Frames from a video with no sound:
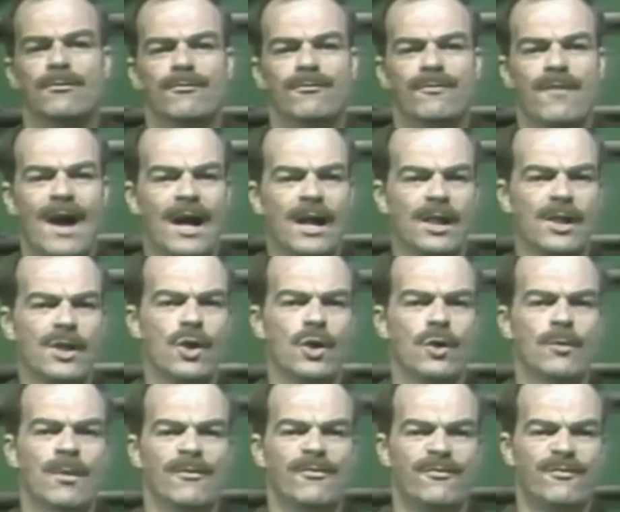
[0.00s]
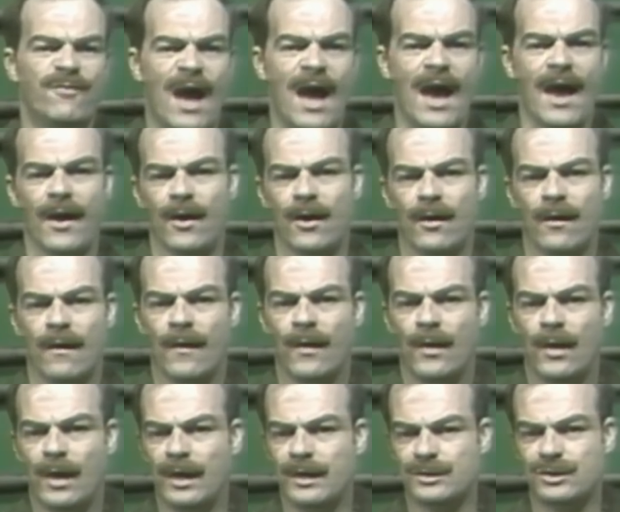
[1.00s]
Volume of fire
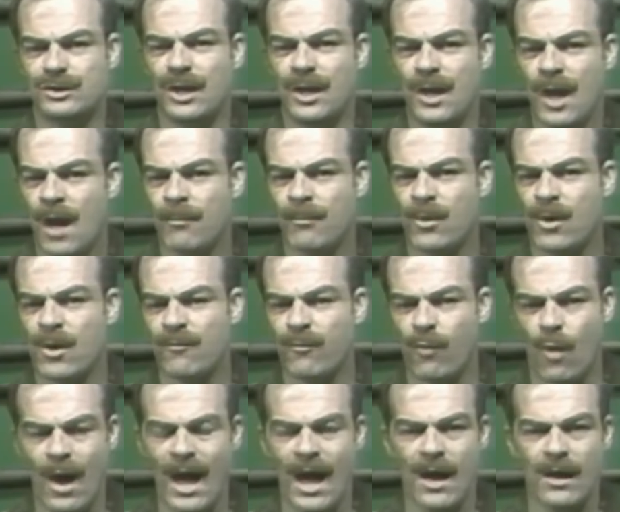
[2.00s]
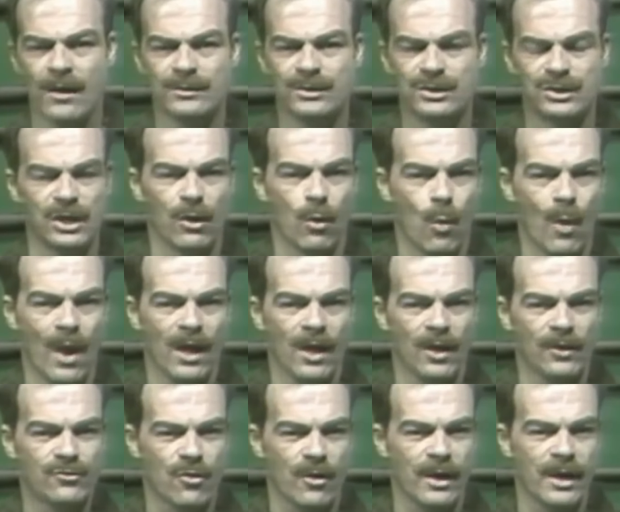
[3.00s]
is the number of rounds that a
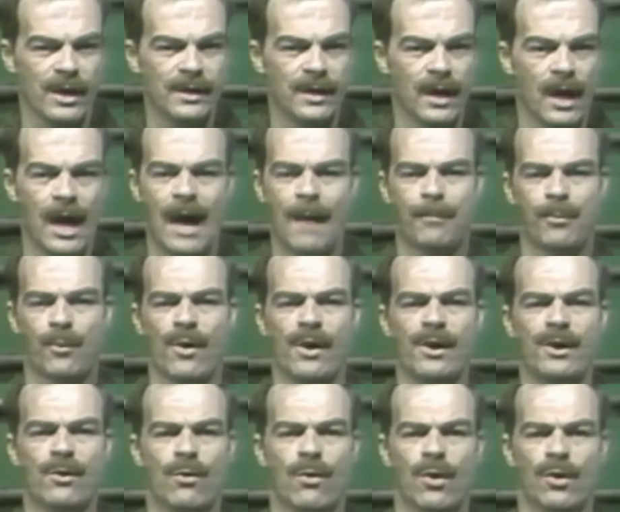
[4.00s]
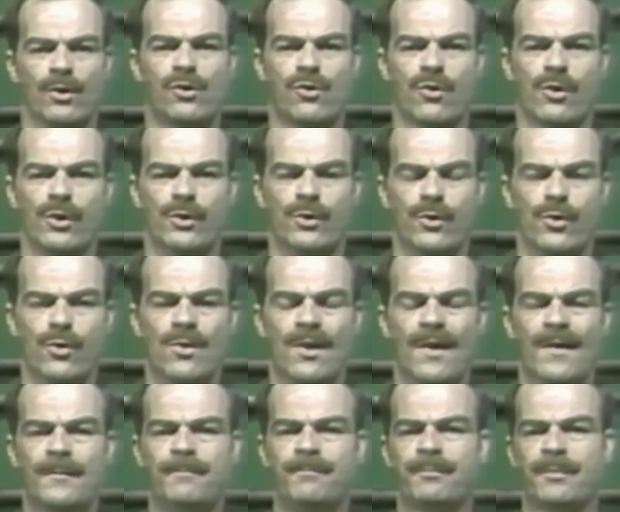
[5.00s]
well-trained operator or crew
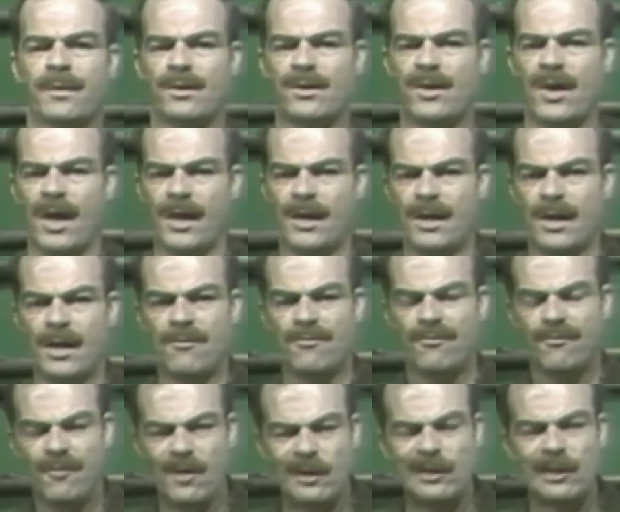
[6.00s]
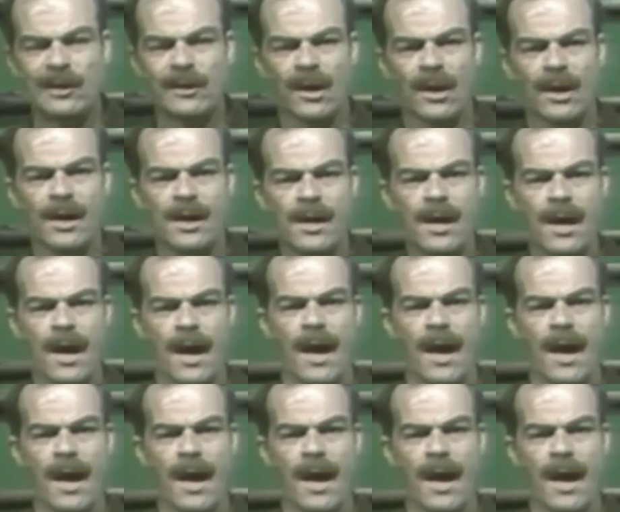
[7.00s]
can efficiently